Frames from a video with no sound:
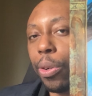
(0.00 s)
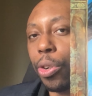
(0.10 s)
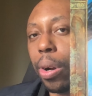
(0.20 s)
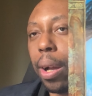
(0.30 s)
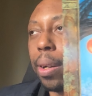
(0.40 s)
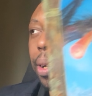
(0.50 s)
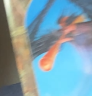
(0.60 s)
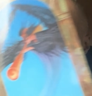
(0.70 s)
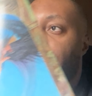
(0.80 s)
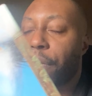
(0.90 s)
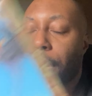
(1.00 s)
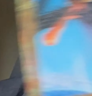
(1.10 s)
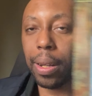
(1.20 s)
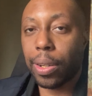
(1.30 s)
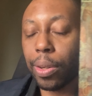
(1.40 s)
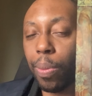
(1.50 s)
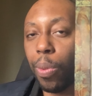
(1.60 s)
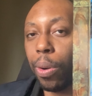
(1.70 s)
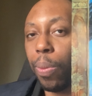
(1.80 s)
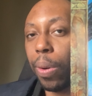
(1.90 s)
trying to find
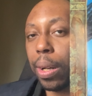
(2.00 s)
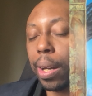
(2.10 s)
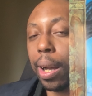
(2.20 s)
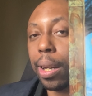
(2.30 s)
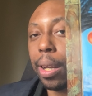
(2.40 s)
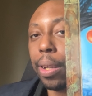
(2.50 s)
someone or whatnot.